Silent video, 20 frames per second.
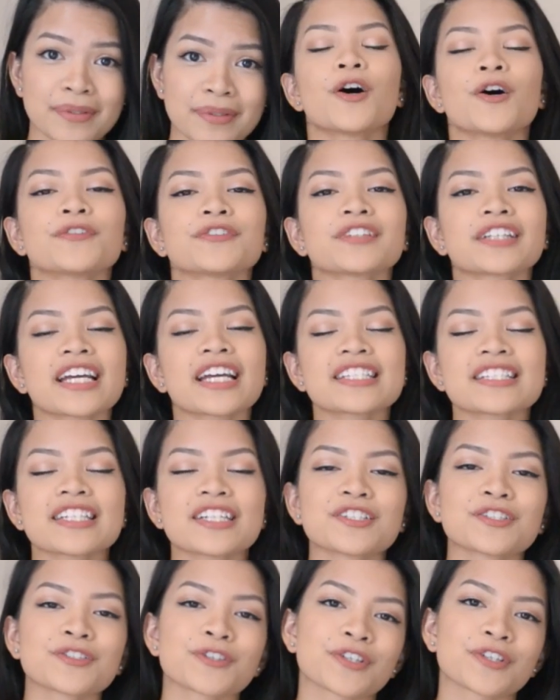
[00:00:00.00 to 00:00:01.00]
Hopefully you guys
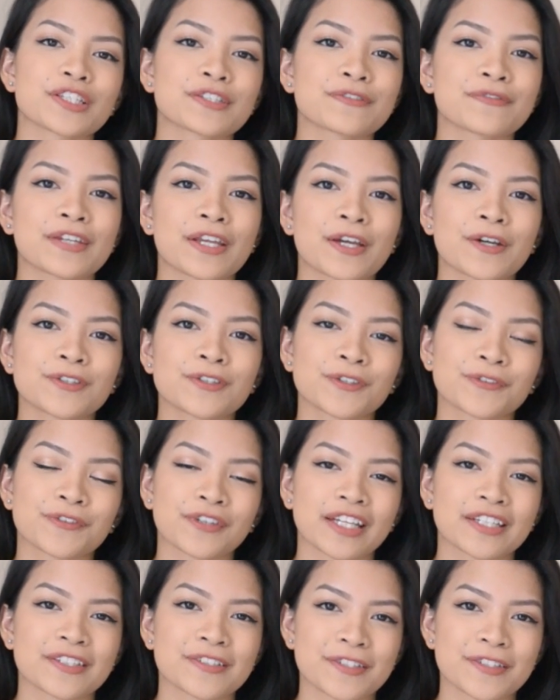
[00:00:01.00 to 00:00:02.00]
enjoyed this video. Don't
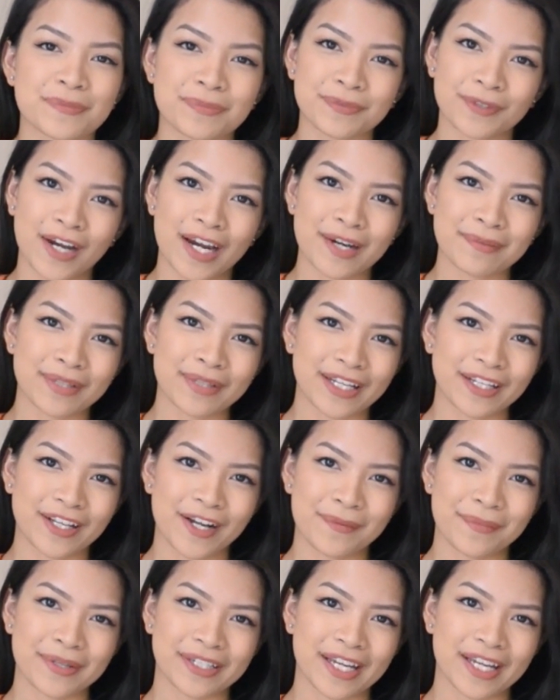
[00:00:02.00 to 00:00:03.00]
forget to subscribe, like,
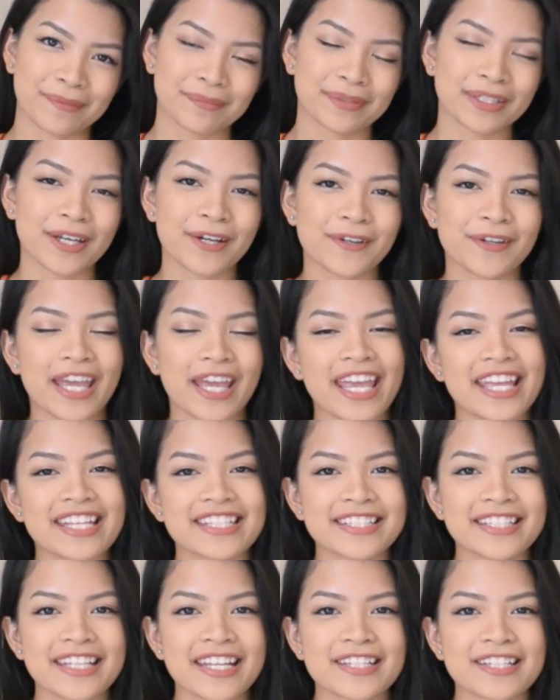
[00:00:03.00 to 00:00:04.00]
comment down below, and
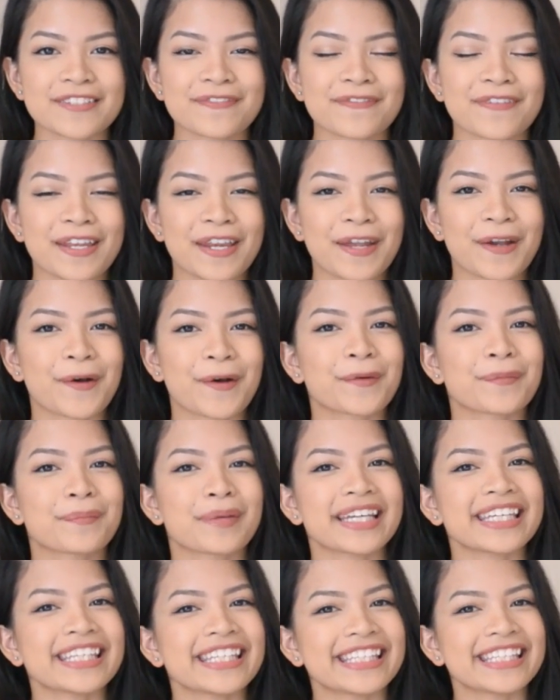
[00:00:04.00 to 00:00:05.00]
see you next video.
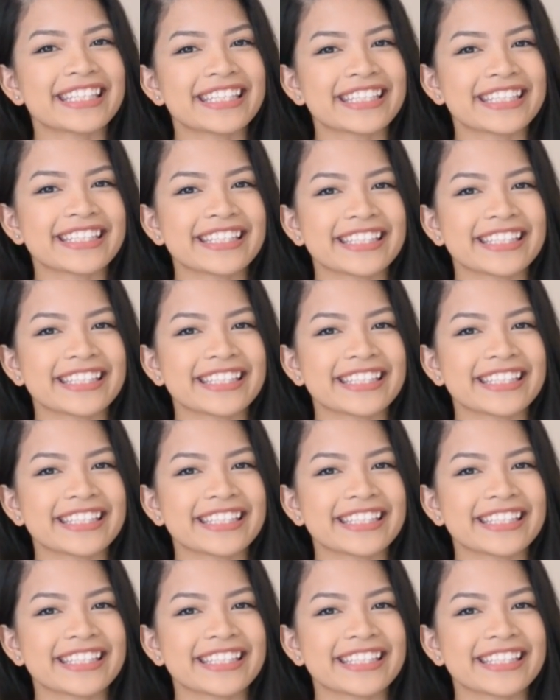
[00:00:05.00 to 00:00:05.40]
Bye!